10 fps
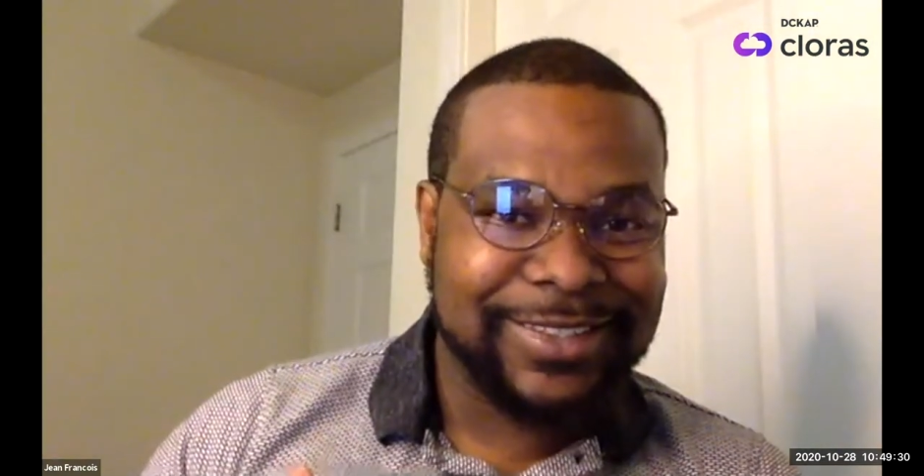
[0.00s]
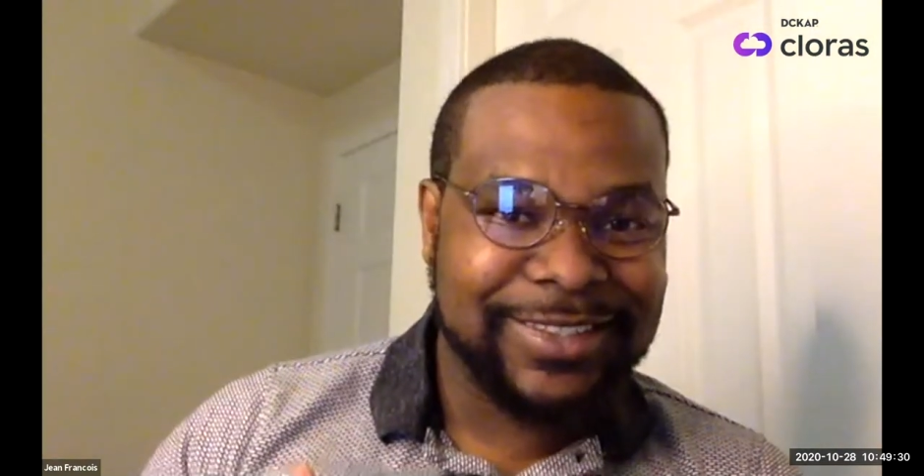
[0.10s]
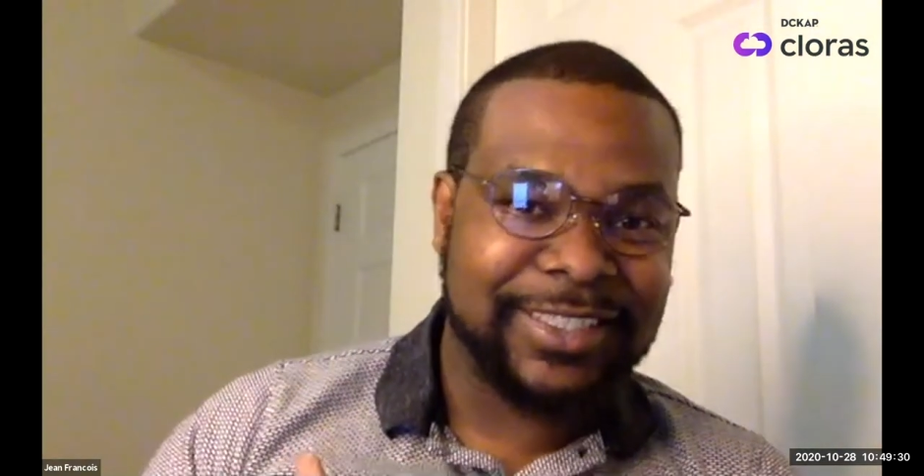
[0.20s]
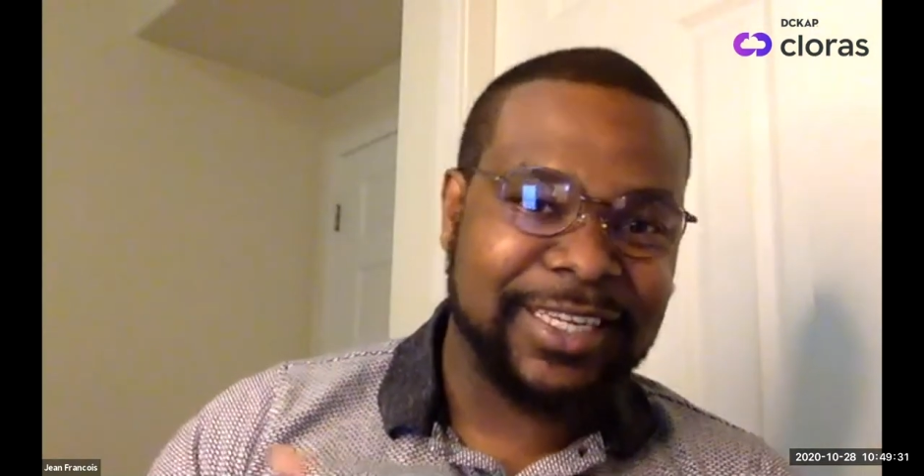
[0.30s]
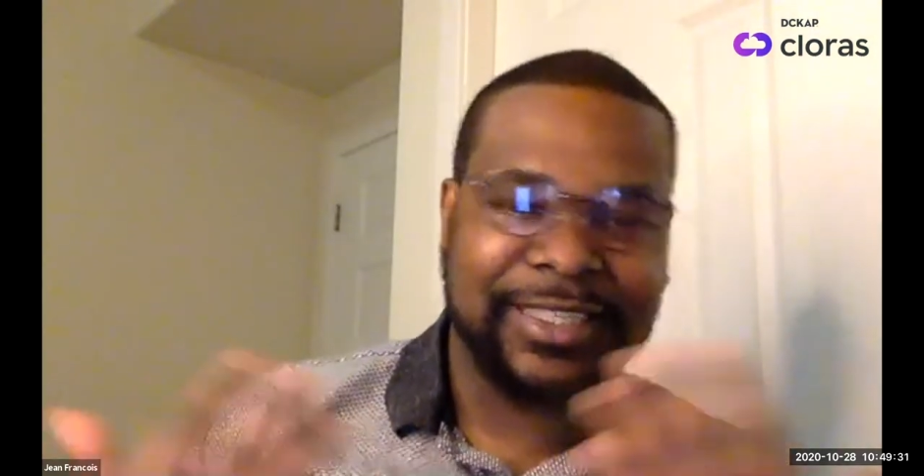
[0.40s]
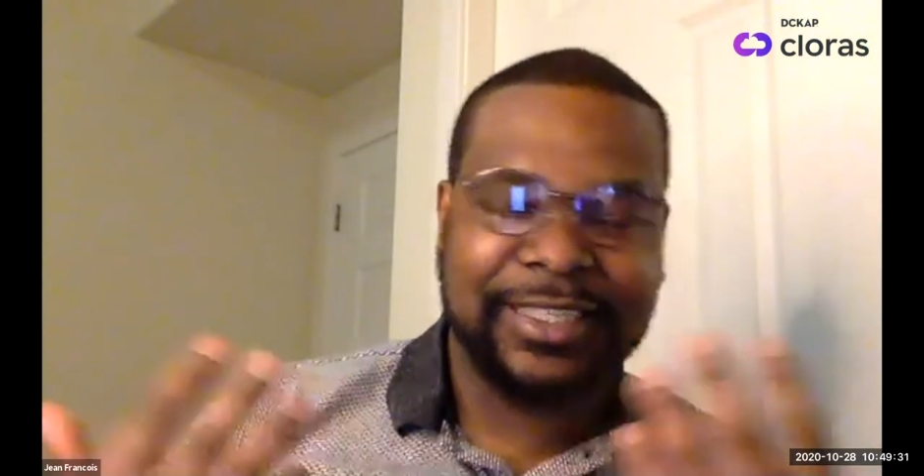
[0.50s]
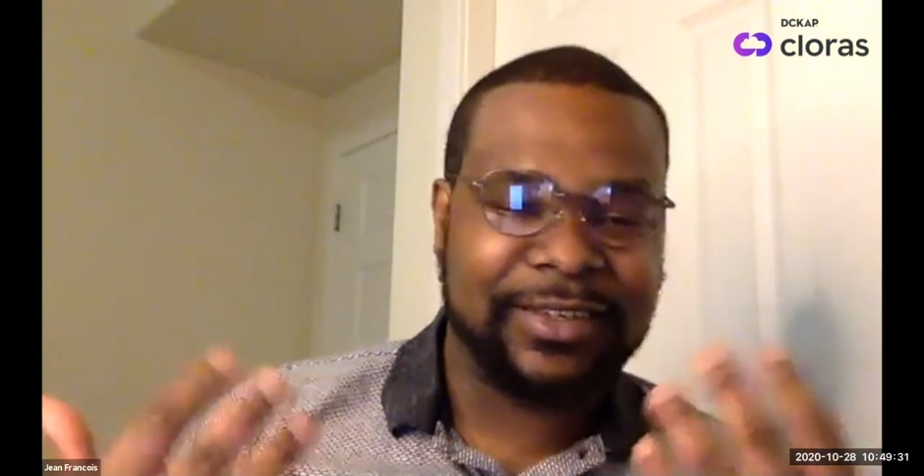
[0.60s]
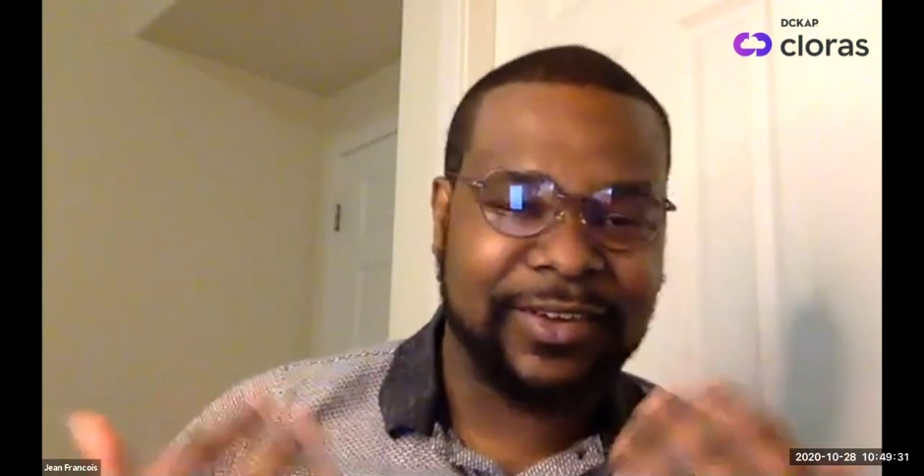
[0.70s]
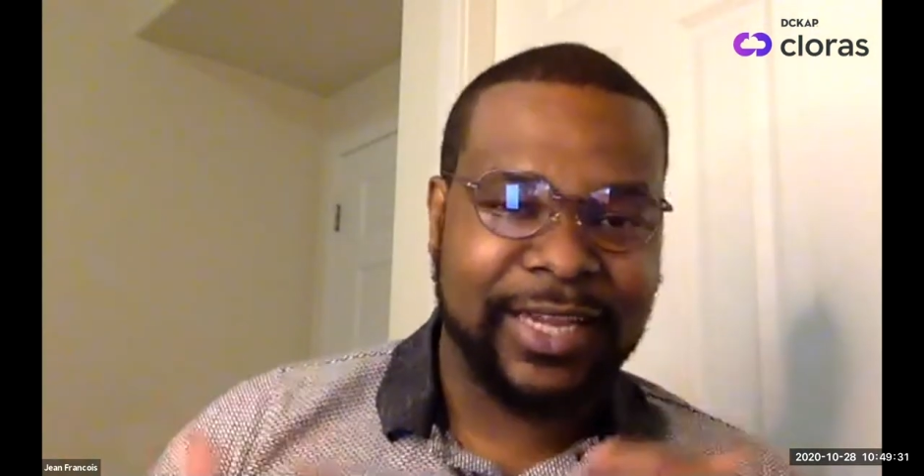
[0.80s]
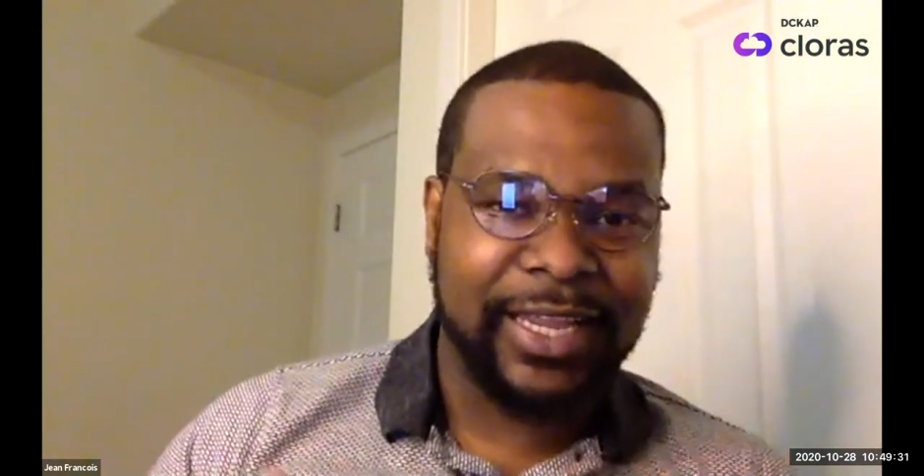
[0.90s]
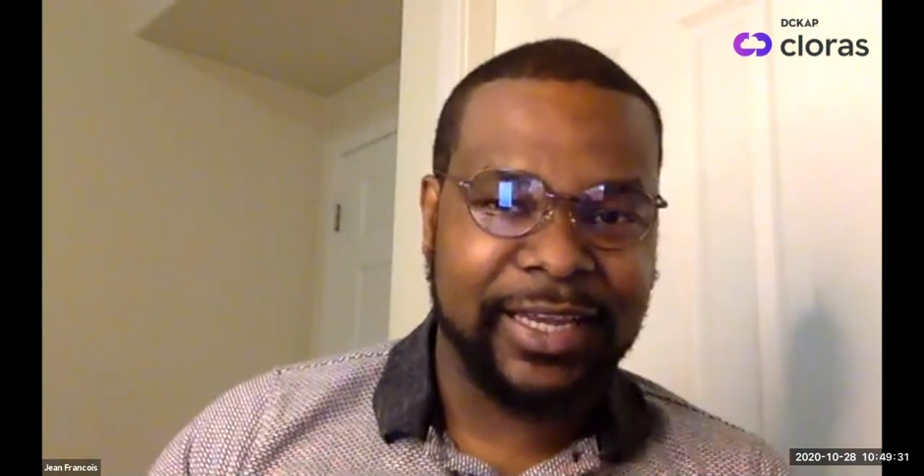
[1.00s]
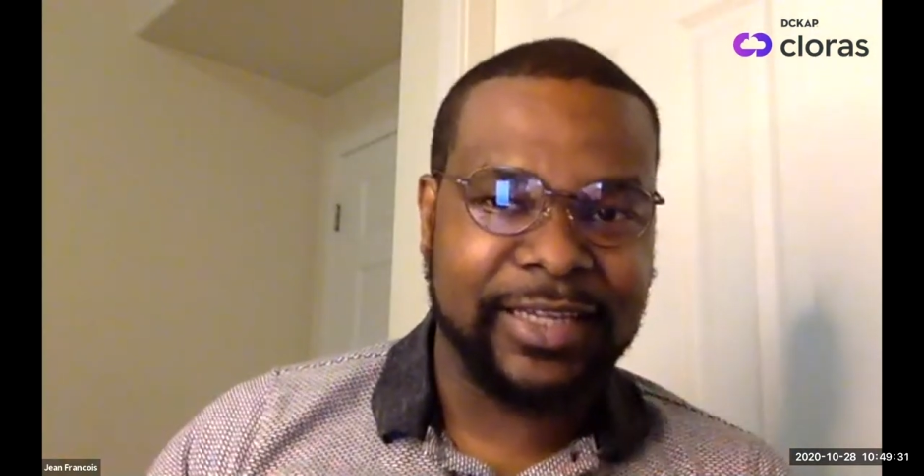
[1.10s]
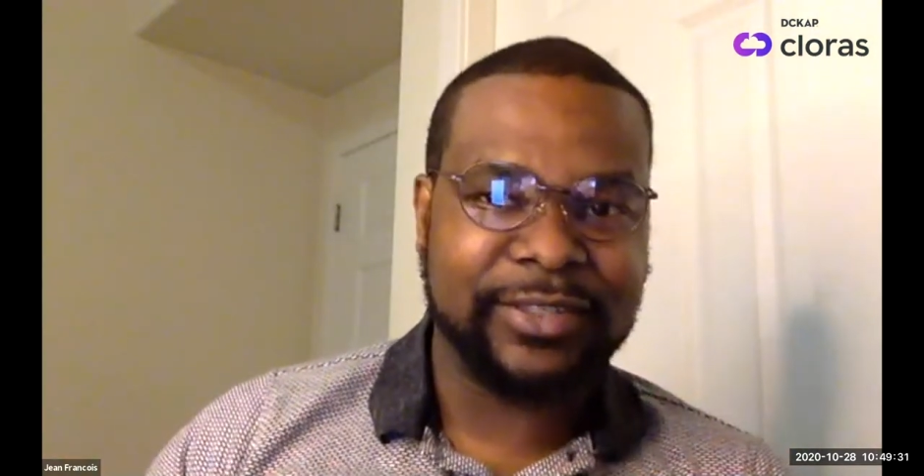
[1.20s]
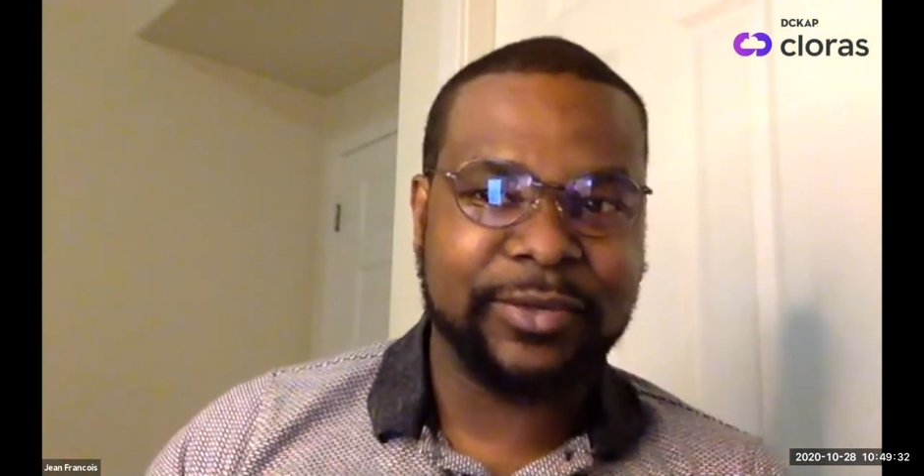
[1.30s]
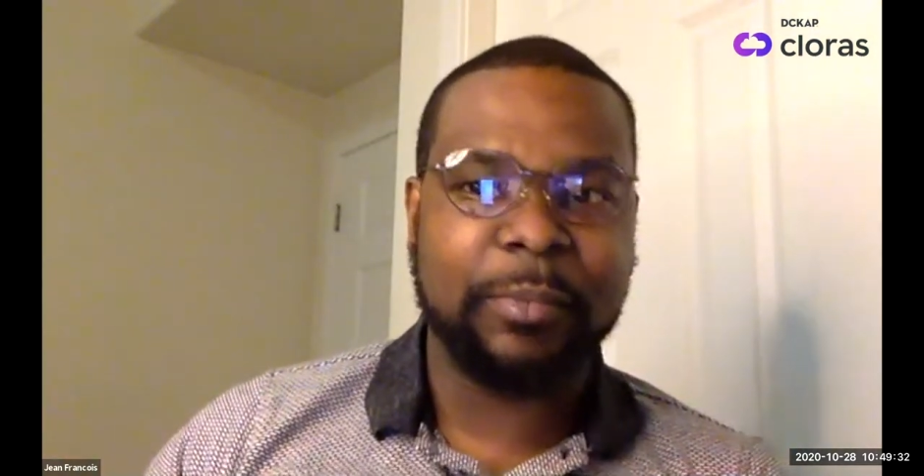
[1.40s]
Just like I can't get
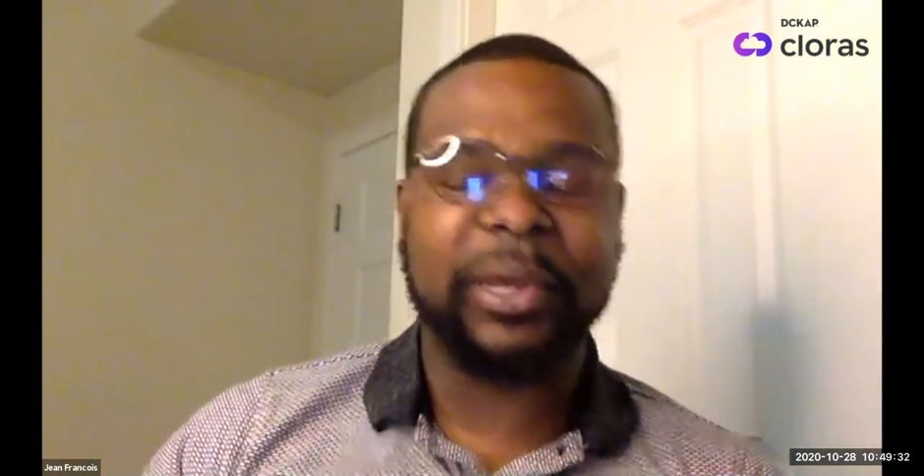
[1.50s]
into it.